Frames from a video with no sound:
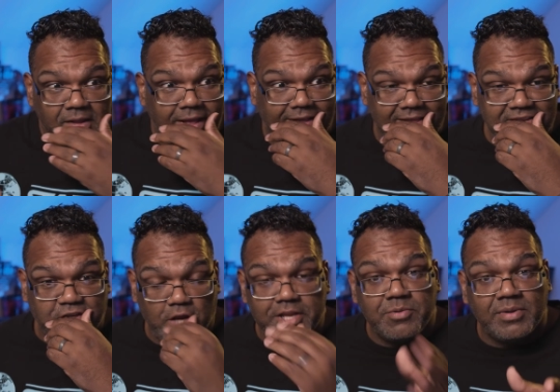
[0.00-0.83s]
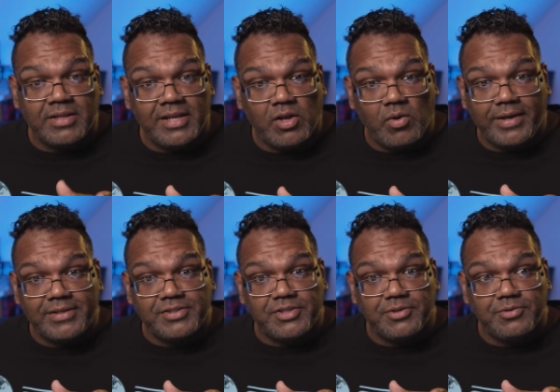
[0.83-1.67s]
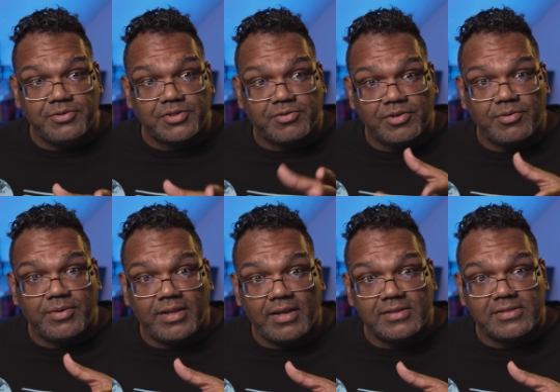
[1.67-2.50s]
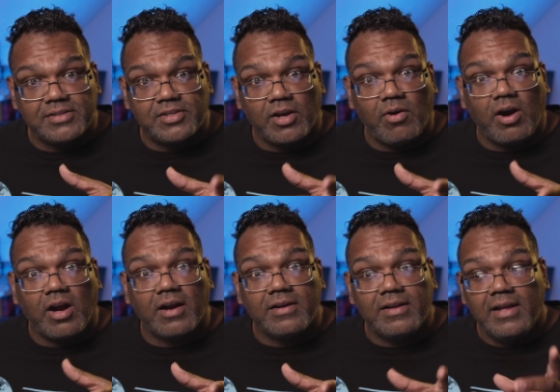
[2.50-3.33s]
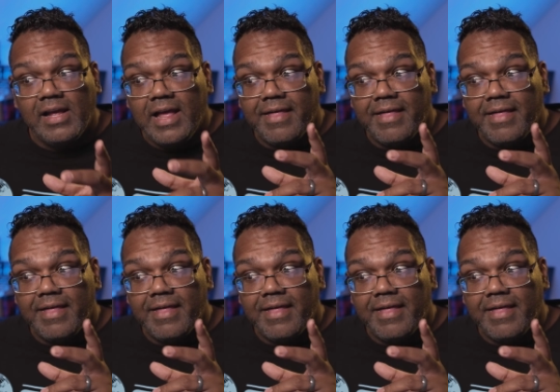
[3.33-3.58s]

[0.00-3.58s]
Like, are they genuinely going to screw with us so hard